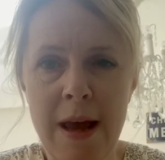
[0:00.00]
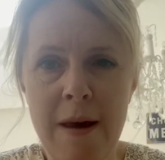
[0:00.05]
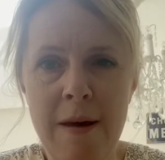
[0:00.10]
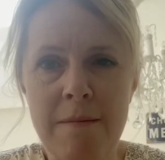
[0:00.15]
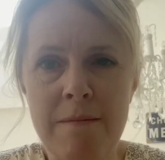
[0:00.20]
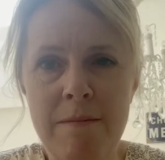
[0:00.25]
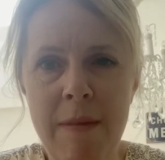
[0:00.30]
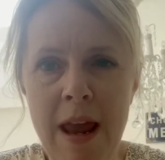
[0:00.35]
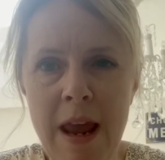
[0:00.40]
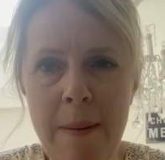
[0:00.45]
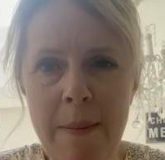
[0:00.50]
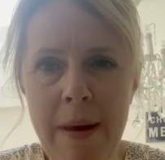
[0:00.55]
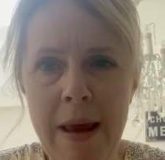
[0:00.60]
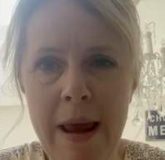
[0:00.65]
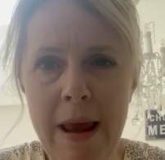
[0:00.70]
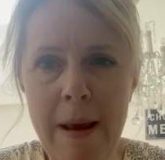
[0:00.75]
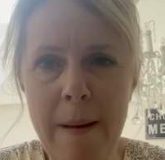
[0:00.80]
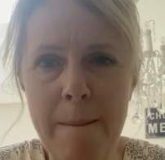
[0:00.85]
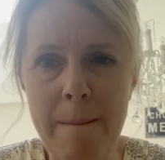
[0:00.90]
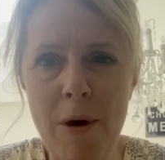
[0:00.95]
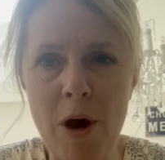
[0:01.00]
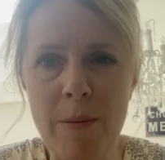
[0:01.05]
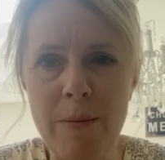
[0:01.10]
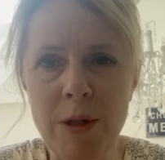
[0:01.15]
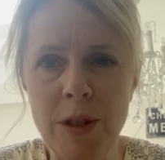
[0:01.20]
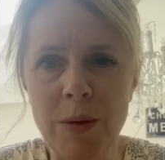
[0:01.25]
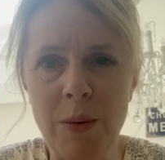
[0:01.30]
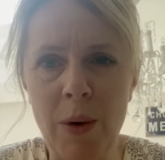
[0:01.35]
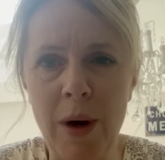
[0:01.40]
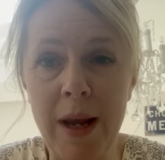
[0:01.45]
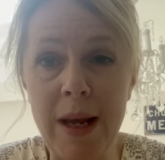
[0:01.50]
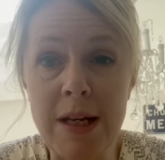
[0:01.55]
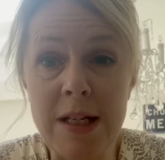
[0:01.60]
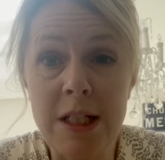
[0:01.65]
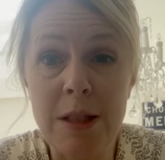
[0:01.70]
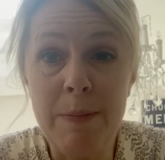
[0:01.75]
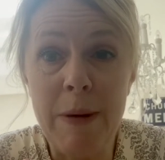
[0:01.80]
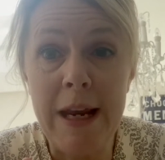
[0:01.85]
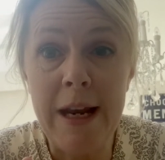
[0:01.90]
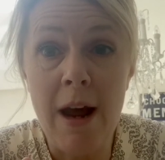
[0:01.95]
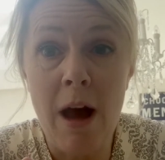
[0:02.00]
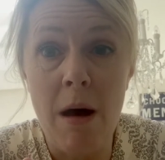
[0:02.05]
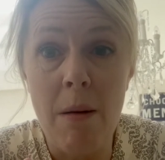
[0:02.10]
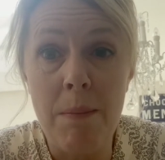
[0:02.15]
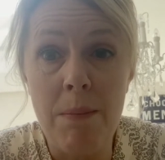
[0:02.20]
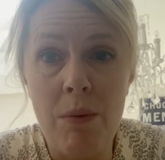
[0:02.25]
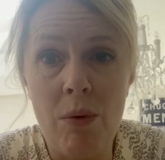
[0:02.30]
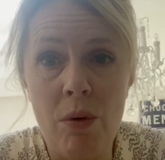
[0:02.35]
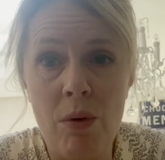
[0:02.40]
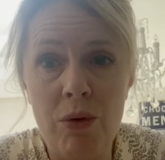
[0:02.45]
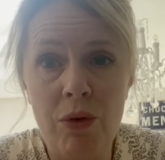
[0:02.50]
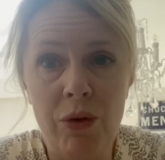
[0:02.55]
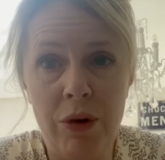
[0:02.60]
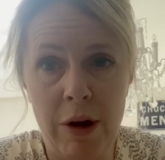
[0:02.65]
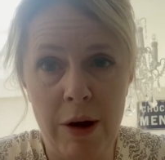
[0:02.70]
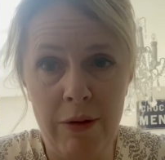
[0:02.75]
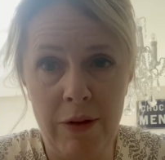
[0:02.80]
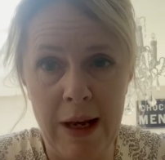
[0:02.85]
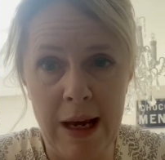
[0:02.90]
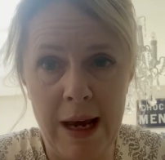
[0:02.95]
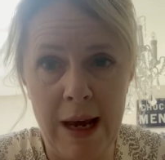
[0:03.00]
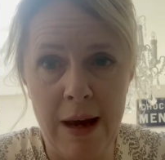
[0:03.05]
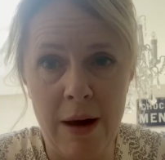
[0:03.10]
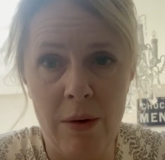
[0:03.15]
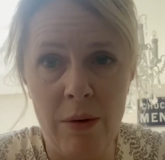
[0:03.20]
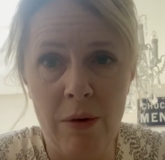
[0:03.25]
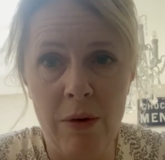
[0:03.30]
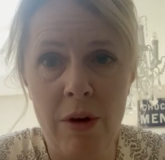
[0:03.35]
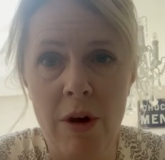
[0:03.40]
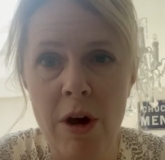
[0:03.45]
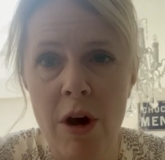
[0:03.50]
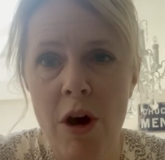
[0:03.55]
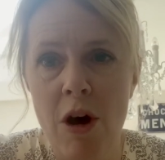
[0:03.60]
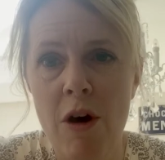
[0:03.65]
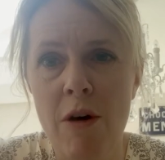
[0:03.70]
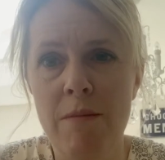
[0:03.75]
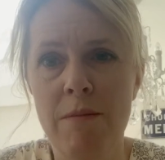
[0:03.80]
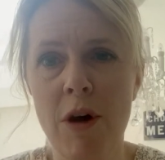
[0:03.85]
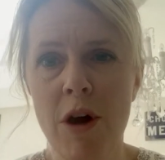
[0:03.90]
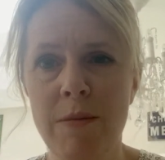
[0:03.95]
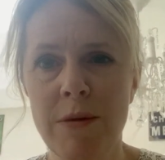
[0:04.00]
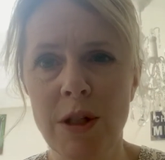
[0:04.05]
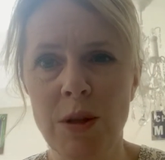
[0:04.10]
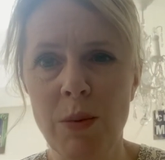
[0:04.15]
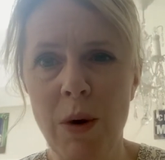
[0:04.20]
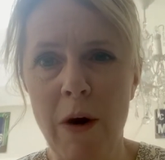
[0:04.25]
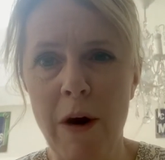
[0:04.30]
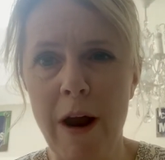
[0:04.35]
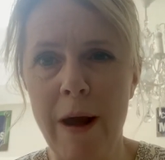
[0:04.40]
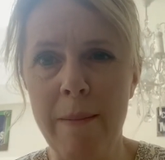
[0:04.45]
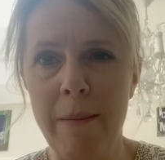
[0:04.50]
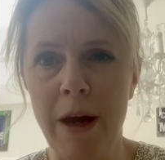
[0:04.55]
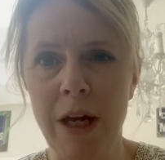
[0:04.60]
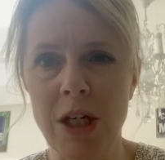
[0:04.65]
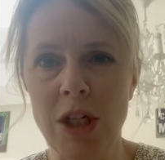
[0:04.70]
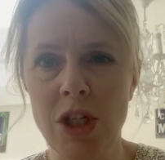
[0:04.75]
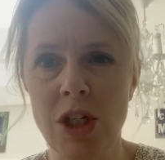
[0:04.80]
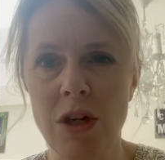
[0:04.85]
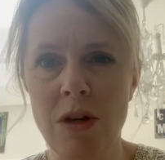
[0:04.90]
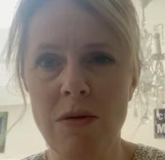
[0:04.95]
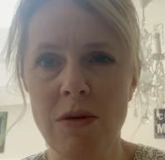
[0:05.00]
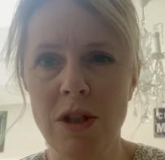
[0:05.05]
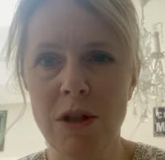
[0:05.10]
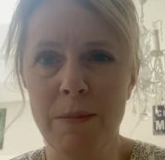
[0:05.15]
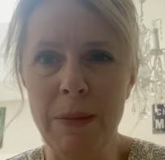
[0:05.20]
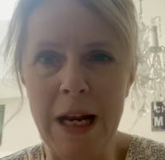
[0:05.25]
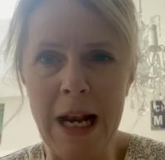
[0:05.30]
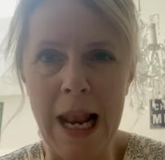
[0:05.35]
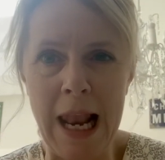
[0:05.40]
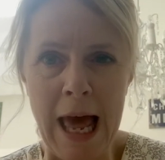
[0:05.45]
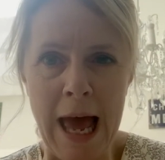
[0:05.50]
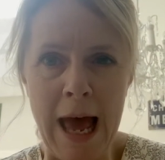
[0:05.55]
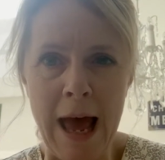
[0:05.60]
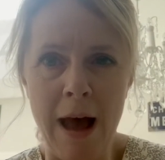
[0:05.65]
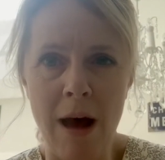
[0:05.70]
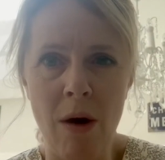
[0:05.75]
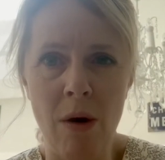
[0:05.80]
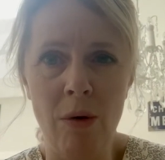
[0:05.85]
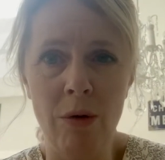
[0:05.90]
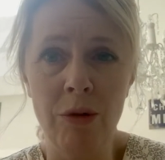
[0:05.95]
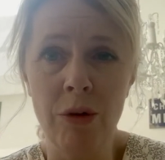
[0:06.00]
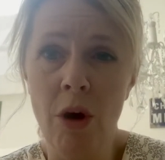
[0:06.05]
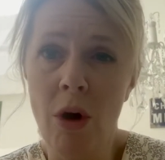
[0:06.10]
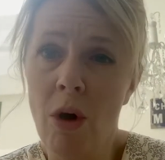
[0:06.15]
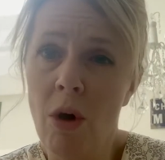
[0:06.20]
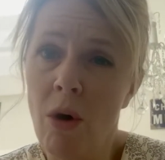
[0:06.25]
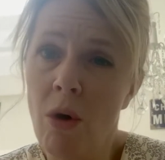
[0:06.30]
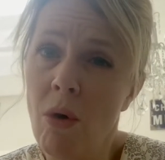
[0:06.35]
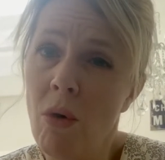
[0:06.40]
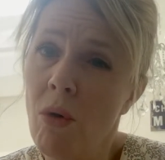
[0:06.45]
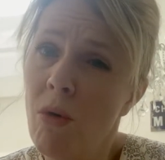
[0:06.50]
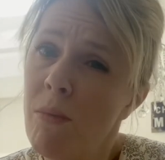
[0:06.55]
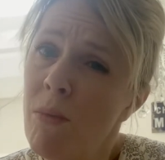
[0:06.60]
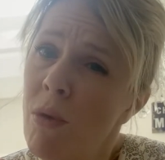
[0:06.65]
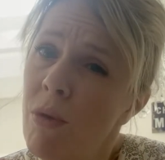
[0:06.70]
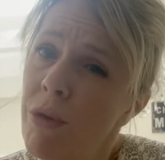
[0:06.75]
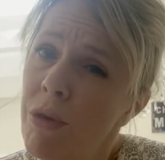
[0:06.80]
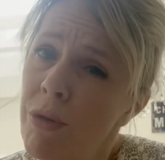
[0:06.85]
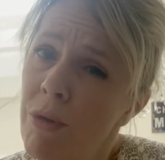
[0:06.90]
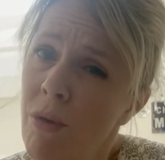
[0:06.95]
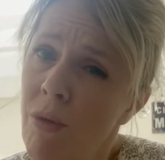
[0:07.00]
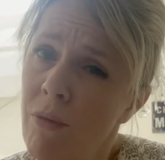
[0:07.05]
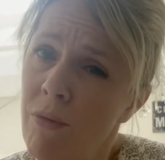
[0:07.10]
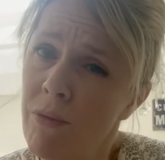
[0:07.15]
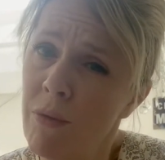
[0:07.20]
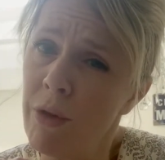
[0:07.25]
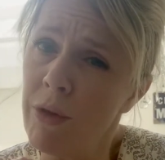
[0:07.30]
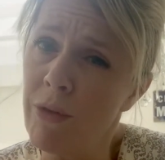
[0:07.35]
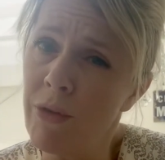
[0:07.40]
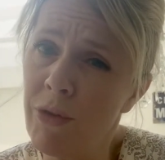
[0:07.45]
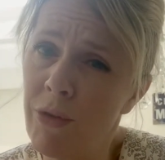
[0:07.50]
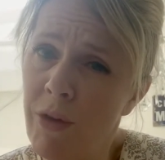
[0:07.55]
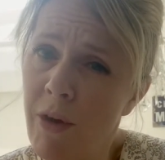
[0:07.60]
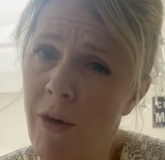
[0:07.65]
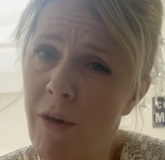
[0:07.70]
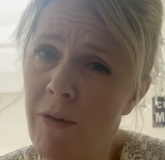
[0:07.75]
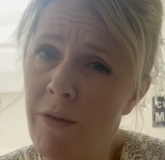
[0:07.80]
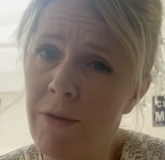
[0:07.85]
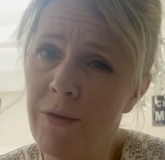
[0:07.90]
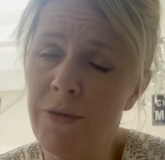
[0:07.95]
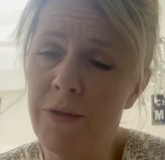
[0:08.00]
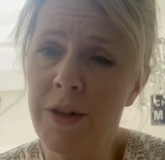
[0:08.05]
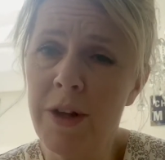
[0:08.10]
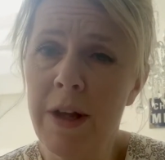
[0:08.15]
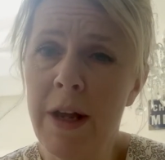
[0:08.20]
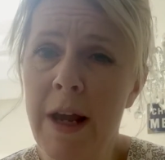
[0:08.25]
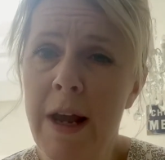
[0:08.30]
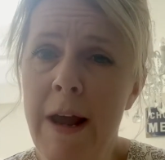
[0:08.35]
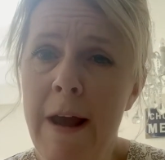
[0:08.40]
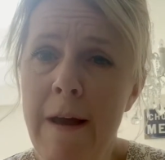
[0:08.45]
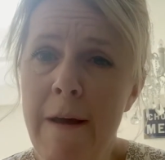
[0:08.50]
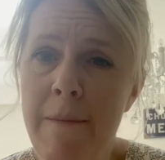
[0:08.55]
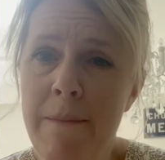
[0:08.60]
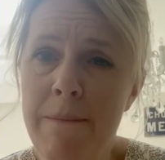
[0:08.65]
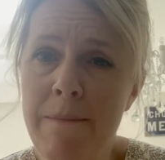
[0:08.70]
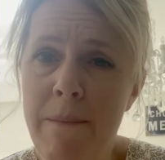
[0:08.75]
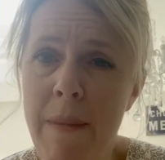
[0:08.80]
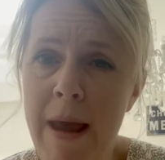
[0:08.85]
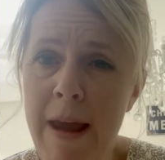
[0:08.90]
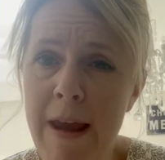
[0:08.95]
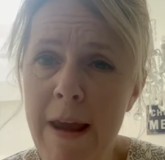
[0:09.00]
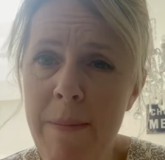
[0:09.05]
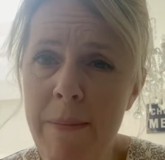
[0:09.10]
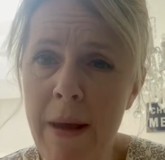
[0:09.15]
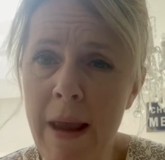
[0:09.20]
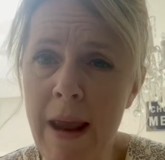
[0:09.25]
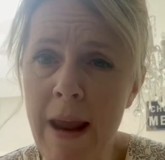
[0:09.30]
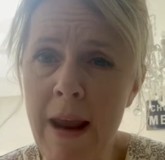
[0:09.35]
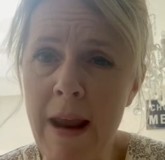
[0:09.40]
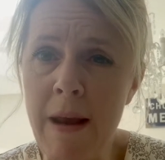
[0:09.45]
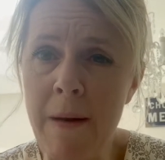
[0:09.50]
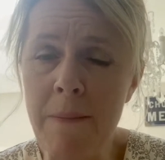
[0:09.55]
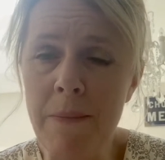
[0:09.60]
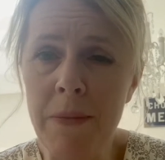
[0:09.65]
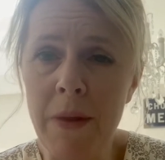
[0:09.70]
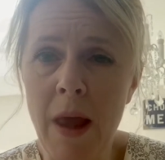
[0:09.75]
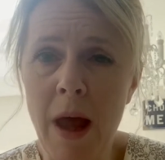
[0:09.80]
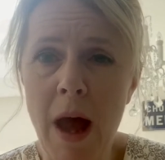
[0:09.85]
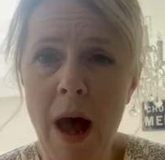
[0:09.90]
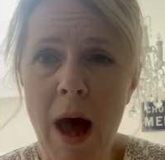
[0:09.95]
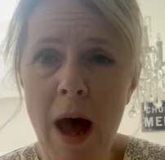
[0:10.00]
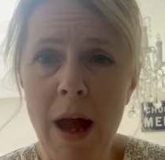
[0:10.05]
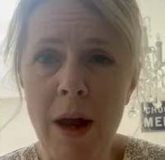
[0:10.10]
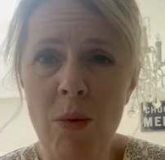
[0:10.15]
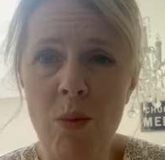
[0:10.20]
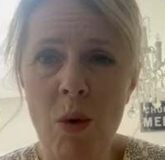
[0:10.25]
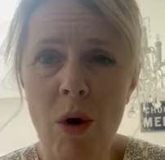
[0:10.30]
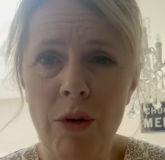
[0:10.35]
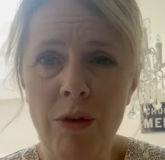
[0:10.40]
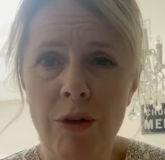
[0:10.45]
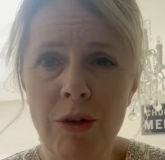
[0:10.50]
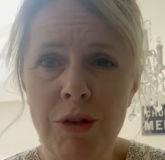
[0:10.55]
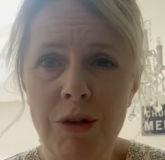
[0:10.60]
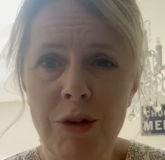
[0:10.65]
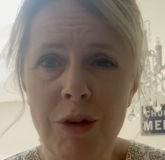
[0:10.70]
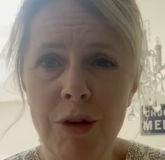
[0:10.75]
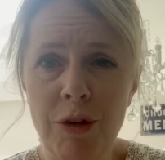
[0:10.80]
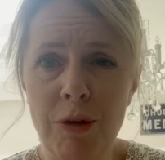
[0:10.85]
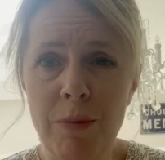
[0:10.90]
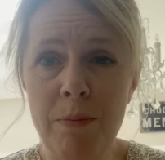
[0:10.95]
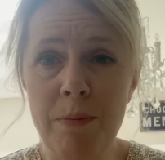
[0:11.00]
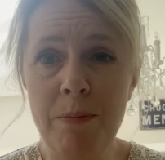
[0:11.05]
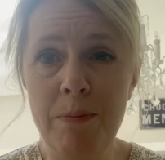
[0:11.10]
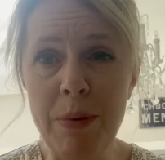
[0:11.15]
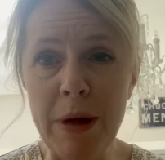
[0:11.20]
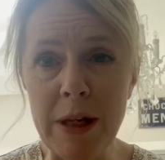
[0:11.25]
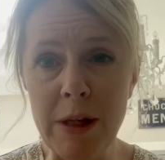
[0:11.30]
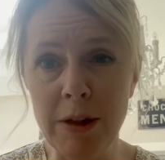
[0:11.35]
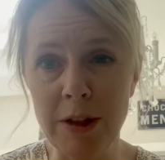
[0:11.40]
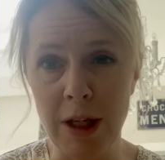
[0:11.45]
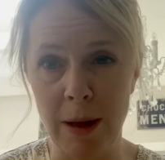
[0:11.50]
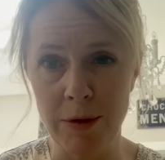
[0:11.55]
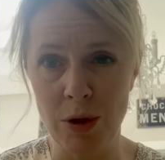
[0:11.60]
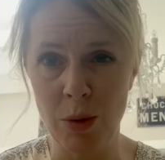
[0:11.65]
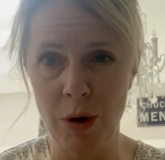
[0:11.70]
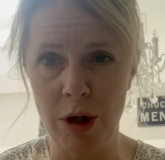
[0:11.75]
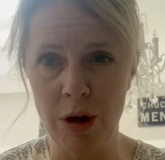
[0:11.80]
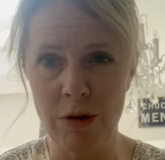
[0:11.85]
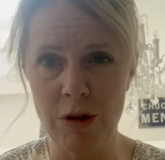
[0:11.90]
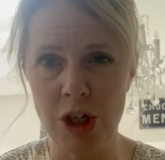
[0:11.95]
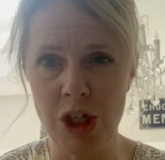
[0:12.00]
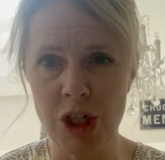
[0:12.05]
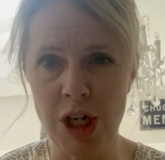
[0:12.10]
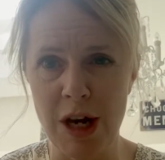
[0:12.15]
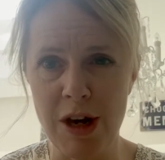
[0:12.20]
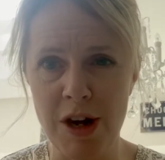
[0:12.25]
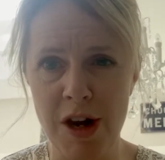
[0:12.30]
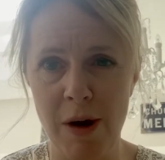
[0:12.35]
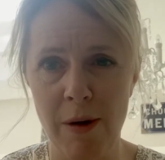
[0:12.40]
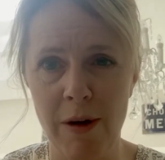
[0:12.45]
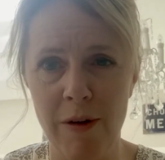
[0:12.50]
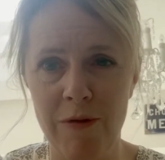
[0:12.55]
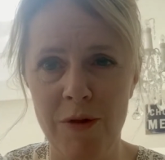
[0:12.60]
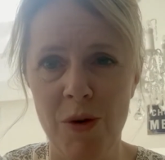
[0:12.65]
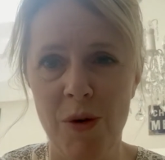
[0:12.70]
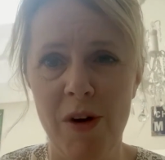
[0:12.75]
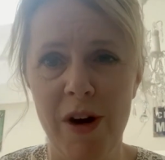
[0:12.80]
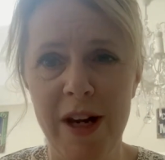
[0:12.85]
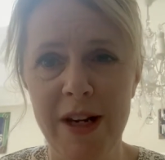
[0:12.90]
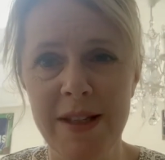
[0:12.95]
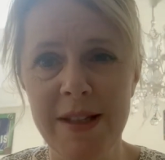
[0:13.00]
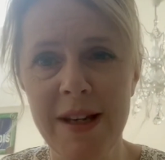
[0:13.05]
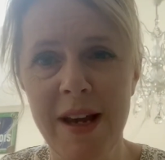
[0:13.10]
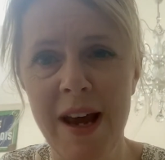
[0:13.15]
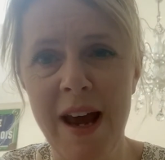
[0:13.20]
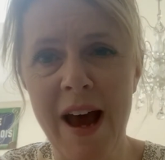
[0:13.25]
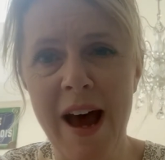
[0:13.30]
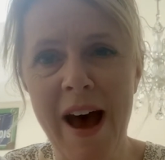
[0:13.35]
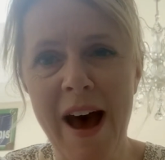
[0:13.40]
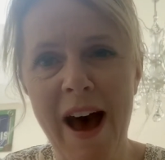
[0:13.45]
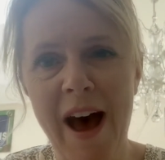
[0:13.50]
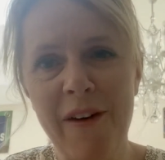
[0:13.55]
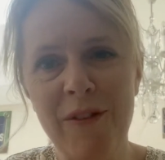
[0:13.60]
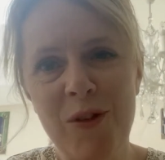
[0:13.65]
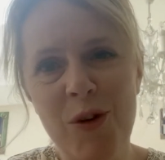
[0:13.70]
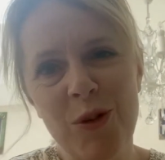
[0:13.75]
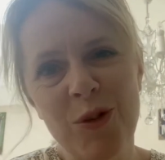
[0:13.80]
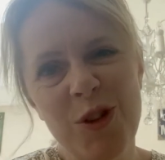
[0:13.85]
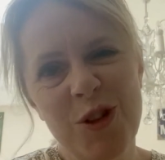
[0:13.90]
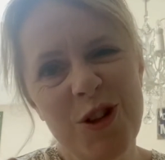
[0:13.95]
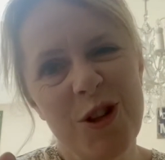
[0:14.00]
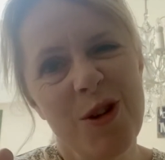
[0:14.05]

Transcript: Maybe moments where I can speed up or slow down. Moments where I might choose to be loud or more thoughtful and soft. Maybe I want to build up to a crescendo of noise. I've got to do